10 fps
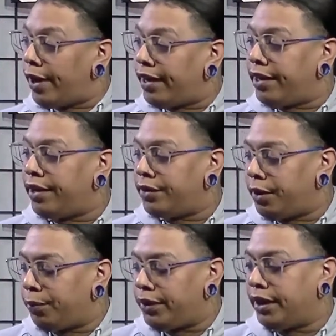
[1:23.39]
right here,
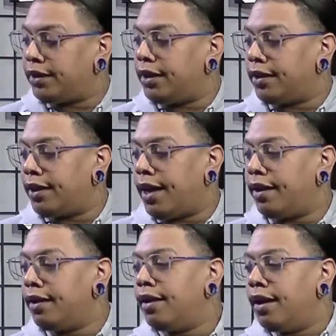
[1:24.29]
they're predicting
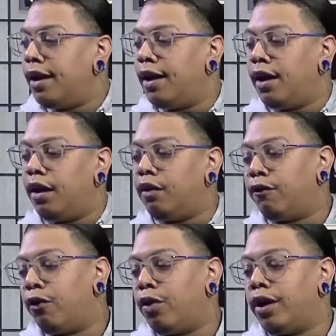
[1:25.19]
that uh,
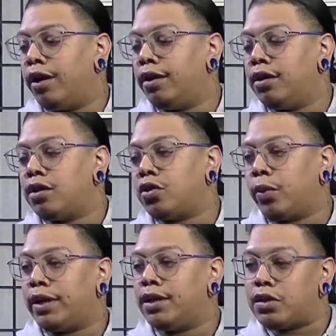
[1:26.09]
for
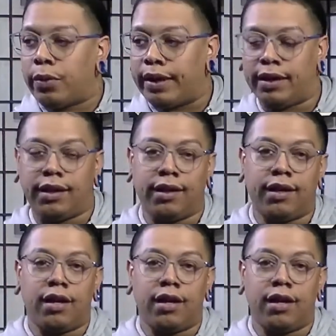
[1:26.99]
2020